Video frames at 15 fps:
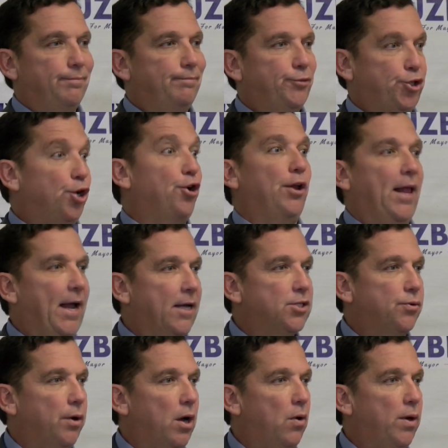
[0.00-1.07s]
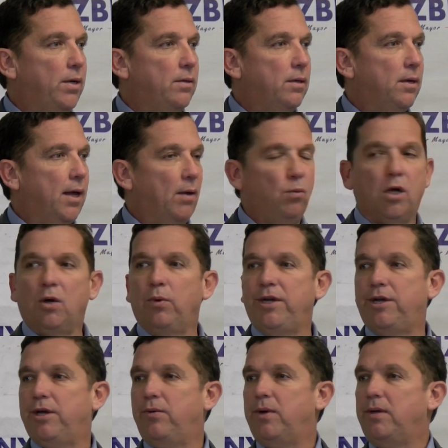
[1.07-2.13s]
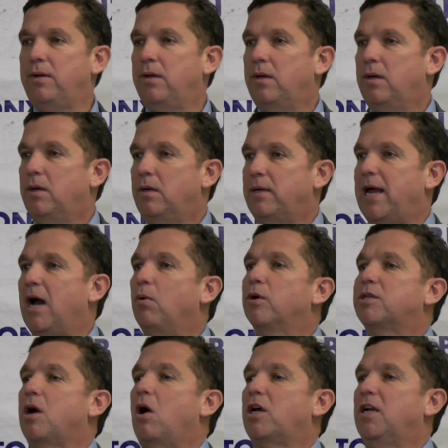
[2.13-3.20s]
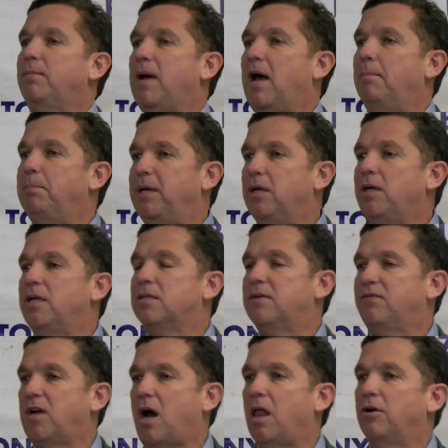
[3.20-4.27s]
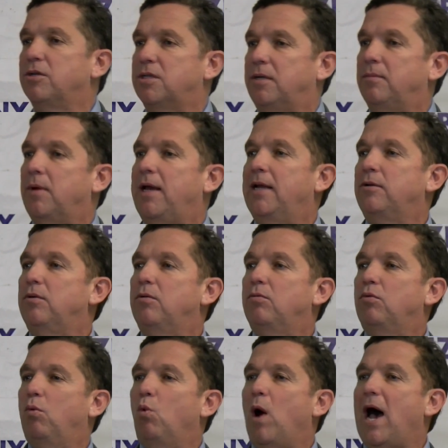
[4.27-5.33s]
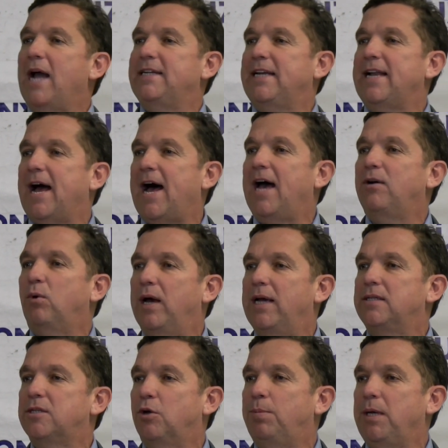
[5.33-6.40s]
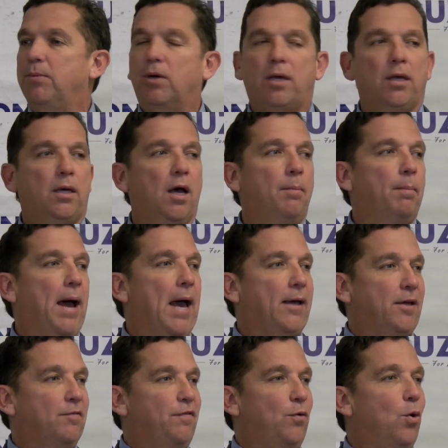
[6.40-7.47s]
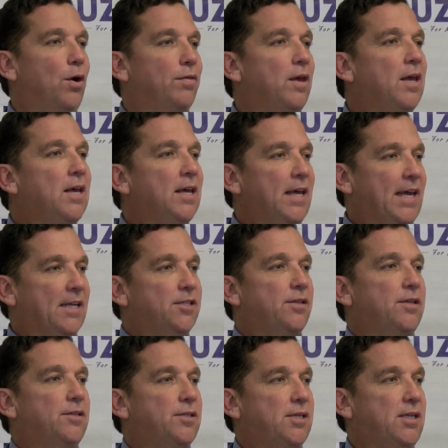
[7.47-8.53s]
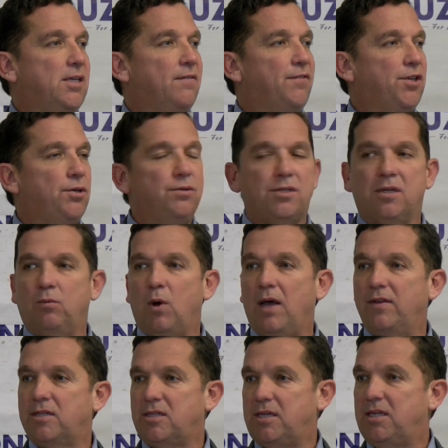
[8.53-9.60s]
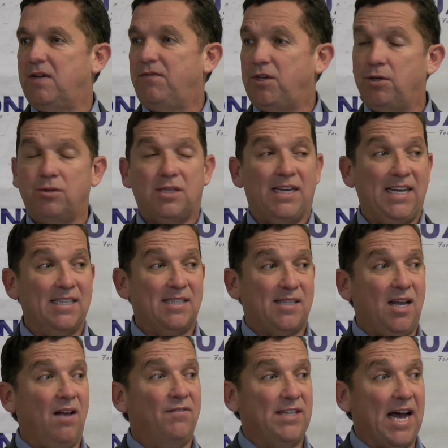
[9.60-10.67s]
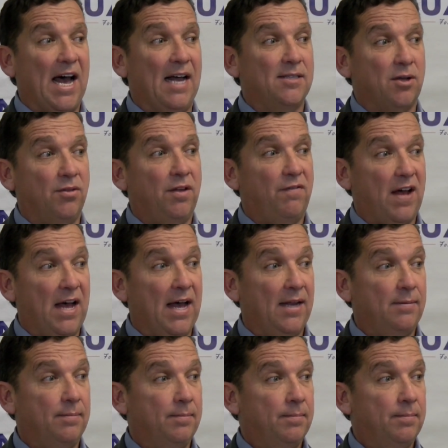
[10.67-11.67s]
Sugarland's growing. And what are we doing? Now we're talking about billions of dollars in widening highways so people can come back and forth into the city of Houston while the city of Houston itself dies on the vine.